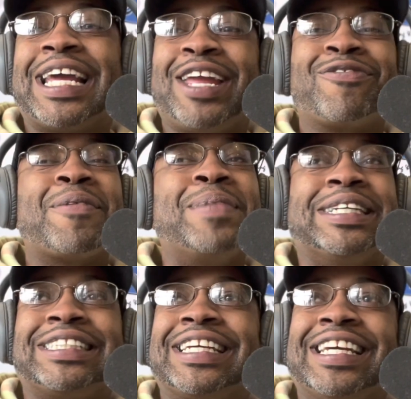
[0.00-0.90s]
He from
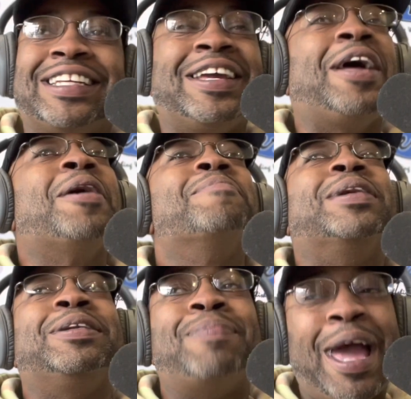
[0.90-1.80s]
Michigan,
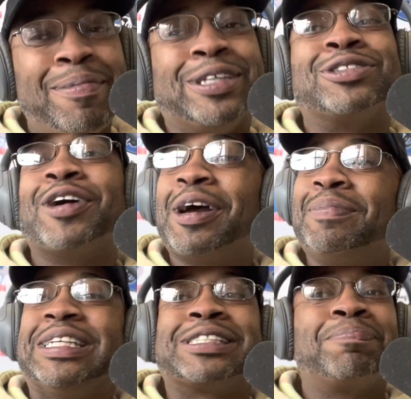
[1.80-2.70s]
but Babytron
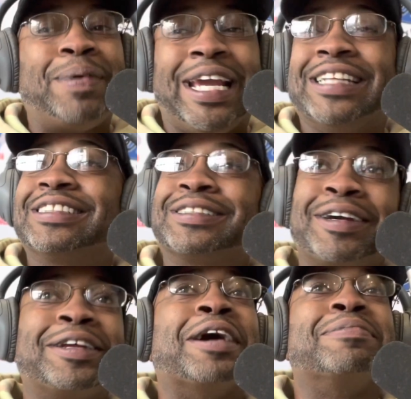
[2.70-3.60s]
be spitting
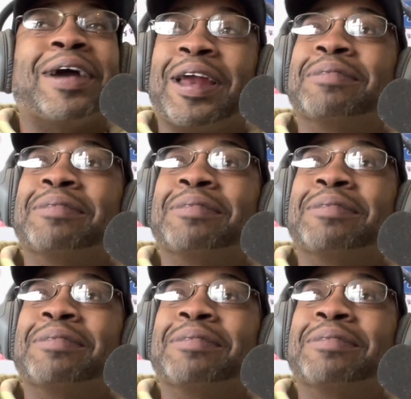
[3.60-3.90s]
straight up, y'all.